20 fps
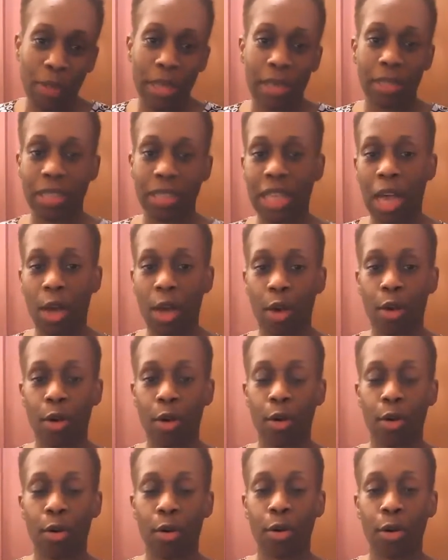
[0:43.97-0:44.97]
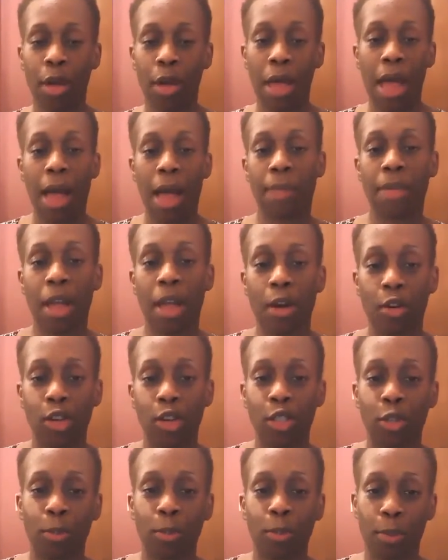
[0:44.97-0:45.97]
So I'm not going
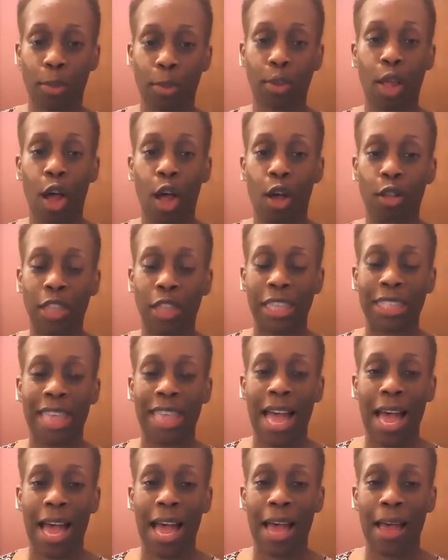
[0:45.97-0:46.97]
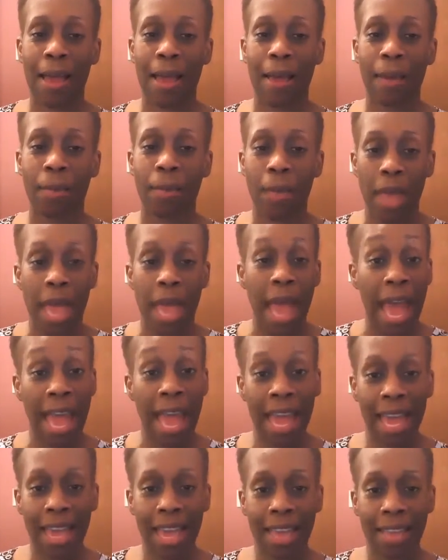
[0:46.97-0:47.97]
to prolong the time,
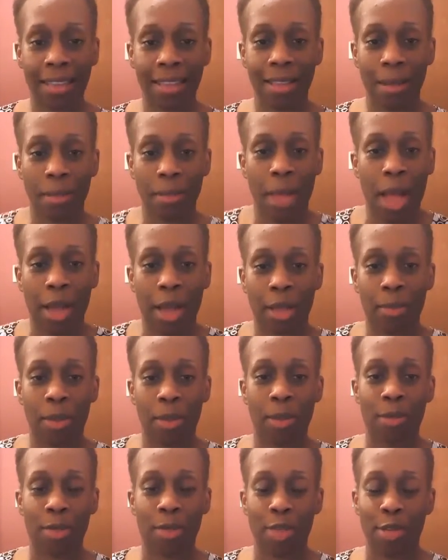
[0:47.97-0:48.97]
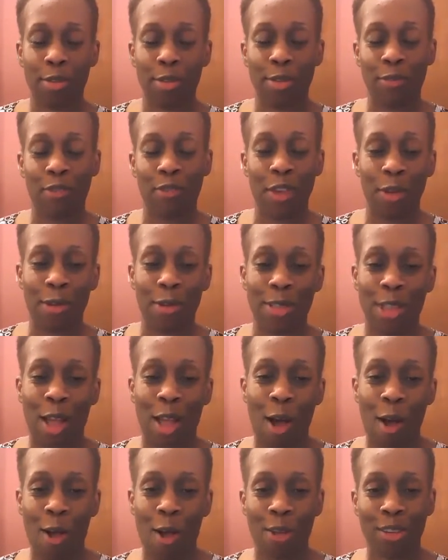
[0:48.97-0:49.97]
and I'm not going to be with you very
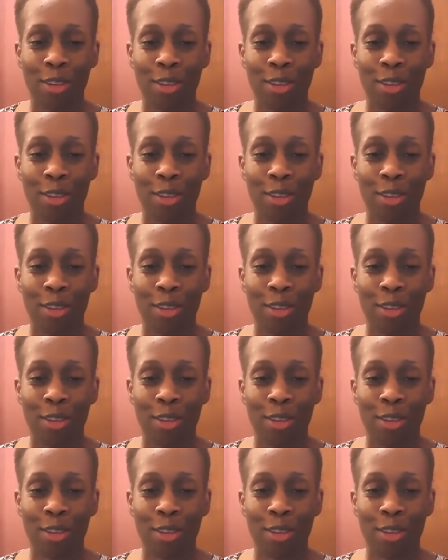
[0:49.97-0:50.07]
long.